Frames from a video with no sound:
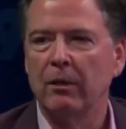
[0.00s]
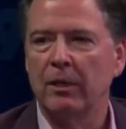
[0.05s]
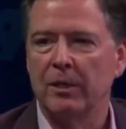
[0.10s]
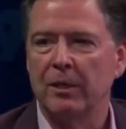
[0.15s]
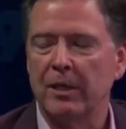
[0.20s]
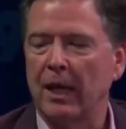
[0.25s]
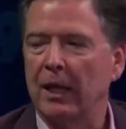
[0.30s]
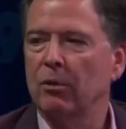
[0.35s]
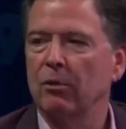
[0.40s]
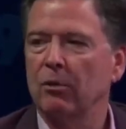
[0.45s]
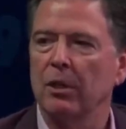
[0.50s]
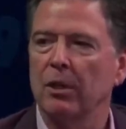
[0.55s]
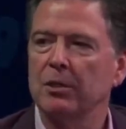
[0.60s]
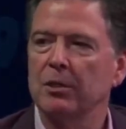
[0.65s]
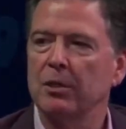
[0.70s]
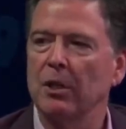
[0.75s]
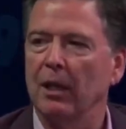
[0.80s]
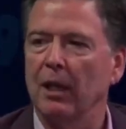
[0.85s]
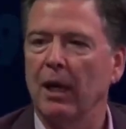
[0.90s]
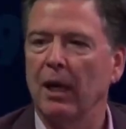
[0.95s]
And has that
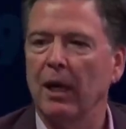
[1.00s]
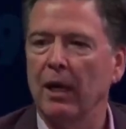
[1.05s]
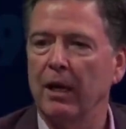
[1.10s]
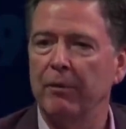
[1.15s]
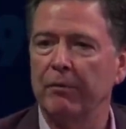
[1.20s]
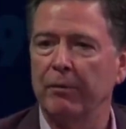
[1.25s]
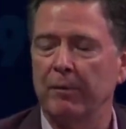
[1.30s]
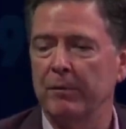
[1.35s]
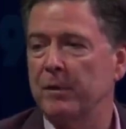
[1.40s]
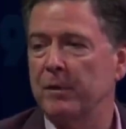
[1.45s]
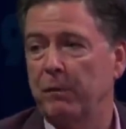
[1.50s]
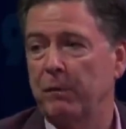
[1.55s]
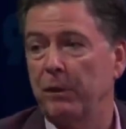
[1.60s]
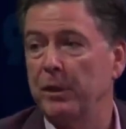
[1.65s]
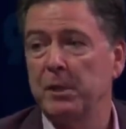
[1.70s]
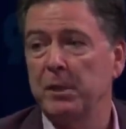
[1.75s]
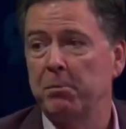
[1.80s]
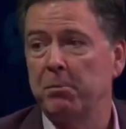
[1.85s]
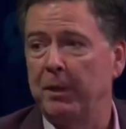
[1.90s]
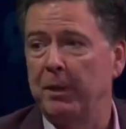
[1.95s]
crossed the line from
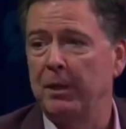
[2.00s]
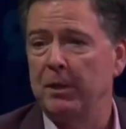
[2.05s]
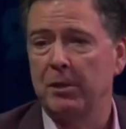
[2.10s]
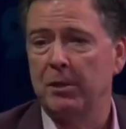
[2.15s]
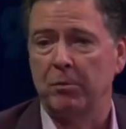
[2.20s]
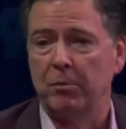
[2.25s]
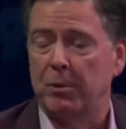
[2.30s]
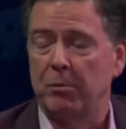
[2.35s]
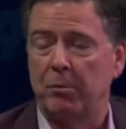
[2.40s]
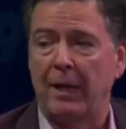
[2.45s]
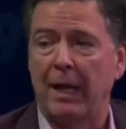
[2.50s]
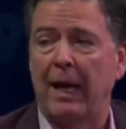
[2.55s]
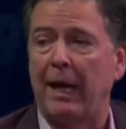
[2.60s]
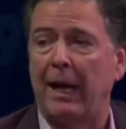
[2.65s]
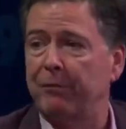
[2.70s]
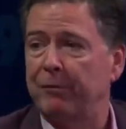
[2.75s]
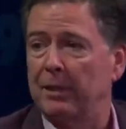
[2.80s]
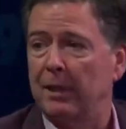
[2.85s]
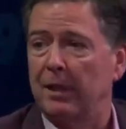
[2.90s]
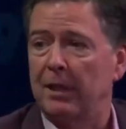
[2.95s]
free speech, which we
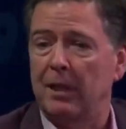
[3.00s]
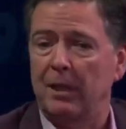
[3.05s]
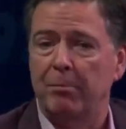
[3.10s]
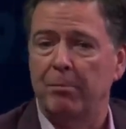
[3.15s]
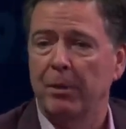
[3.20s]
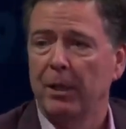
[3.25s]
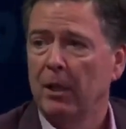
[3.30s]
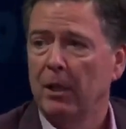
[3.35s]
have to keep